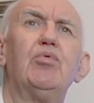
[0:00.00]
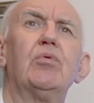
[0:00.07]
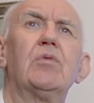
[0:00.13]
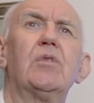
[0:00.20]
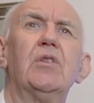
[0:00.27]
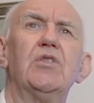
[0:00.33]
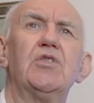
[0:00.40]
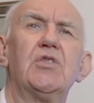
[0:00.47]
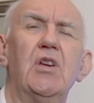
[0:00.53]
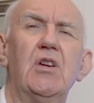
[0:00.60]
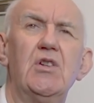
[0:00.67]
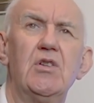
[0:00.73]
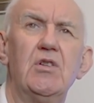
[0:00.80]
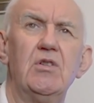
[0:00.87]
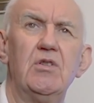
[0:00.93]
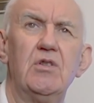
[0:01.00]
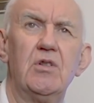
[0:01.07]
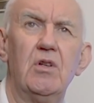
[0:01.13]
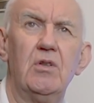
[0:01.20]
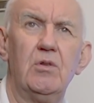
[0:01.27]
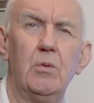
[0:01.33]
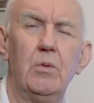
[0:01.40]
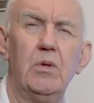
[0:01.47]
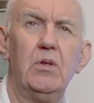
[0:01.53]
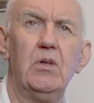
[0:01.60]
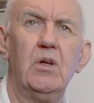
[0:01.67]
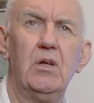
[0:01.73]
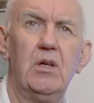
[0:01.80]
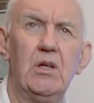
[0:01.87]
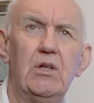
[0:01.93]
broadcast stations are doing
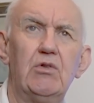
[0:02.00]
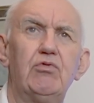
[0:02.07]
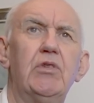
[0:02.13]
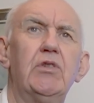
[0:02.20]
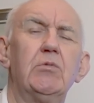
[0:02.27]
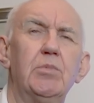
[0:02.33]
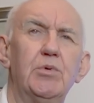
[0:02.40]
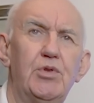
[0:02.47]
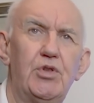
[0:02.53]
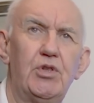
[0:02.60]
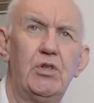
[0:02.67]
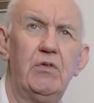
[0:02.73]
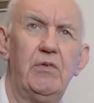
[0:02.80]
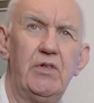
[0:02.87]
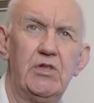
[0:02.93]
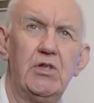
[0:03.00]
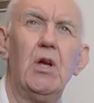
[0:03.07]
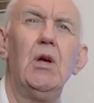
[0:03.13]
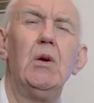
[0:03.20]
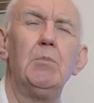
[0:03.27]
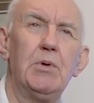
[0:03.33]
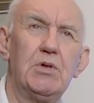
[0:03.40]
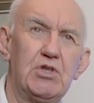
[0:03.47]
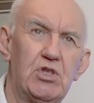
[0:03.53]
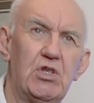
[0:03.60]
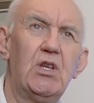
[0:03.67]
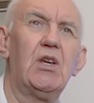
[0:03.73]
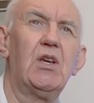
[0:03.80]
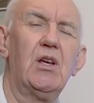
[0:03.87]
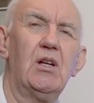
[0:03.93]
an incredible service,
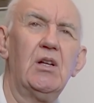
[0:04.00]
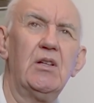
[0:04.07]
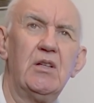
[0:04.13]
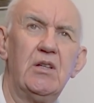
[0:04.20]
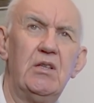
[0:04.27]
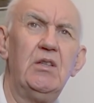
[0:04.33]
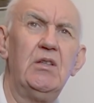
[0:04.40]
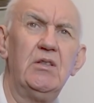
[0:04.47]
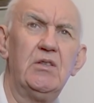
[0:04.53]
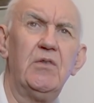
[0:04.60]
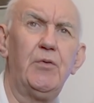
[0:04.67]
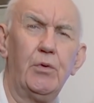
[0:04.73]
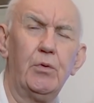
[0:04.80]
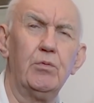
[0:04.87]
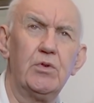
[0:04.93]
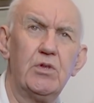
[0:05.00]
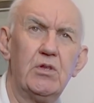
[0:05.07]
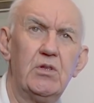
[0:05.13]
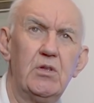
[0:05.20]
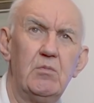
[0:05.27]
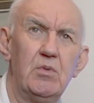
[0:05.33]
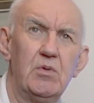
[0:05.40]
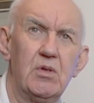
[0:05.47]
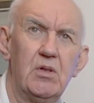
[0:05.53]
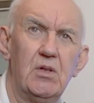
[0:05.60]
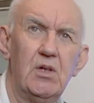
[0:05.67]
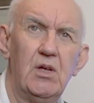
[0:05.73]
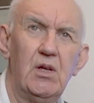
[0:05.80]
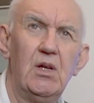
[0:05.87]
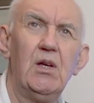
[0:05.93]
particularly in difficult times.
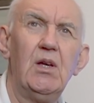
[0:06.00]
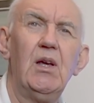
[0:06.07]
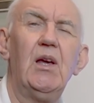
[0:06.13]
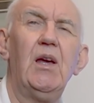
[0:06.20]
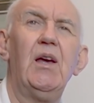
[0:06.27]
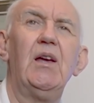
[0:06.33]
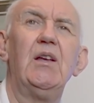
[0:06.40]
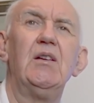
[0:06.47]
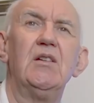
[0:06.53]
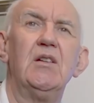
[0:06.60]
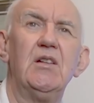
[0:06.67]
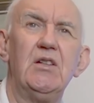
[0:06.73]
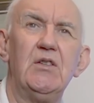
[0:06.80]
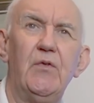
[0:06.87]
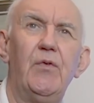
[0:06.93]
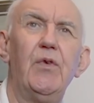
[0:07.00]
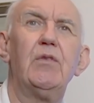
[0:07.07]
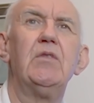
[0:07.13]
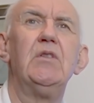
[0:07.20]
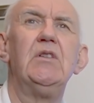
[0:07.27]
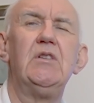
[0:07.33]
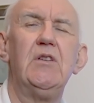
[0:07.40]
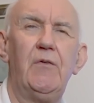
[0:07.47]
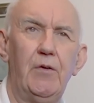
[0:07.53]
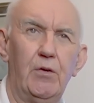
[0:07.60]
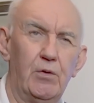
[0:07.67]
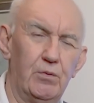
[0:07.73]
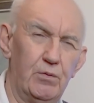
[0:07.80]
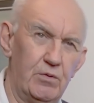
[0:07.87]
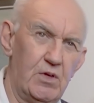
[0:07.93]
And it is very
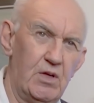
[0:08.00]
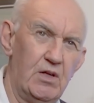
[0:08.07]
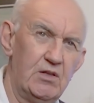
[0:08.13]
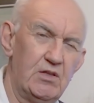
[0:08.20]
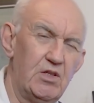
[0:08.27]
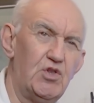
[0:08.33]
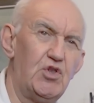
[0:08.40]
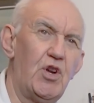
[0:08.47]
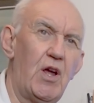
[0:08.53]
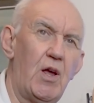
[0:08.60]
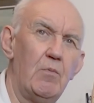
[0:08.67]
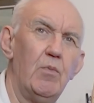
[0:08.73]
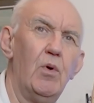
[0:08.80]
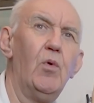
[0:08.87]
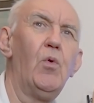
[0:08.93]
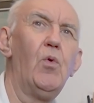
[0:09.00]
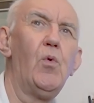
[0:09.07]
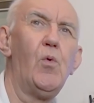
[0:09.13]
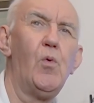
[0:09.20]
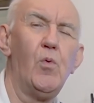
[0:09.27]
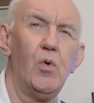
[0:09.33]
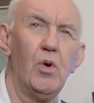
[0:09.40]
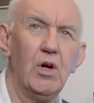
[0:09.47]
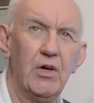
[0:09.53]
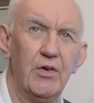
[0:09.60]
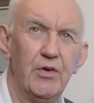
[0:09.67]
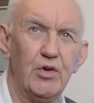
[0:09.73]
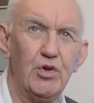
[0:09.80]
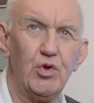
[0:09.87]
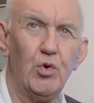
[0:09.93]
difficult to jam all
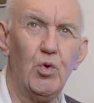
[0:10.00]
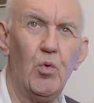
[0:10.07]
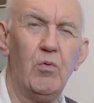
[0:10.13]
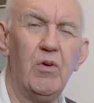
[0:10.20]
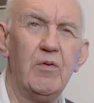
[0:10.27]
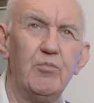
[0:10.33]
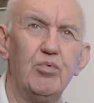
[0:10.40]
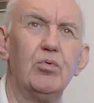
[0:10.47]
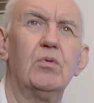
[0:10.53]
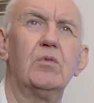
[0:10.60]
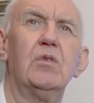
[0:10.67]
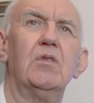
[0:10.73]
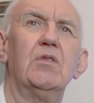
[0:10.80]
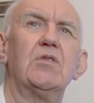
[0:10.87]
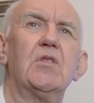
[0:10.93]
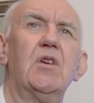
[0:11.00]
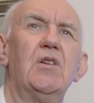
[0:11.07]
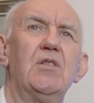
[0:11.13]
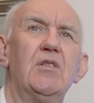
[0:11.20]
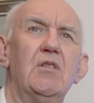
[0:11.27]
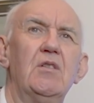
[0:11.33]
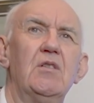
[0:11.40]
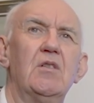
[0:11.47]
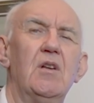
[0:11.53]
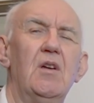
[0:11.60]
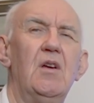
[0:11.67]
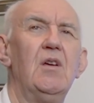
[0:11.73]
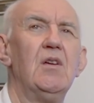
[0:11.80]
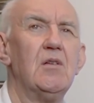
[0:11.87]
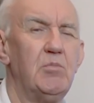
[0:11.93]
the shortwave broadcast
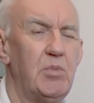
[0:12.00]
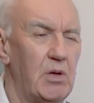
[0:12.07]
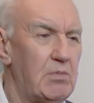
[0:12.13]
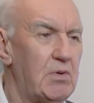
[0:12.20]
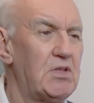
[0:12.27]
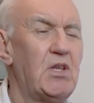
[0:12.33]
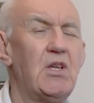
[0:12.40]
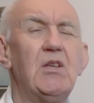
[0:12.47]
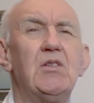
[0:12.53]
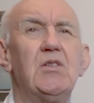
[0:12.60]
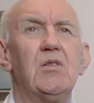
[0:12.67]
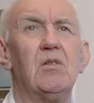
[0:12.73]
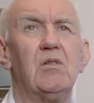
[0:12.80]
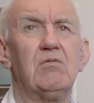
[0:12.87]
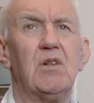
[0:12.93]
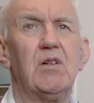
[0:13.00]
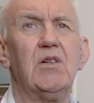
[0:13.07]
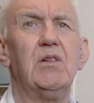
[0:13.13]
stations. The BBC still run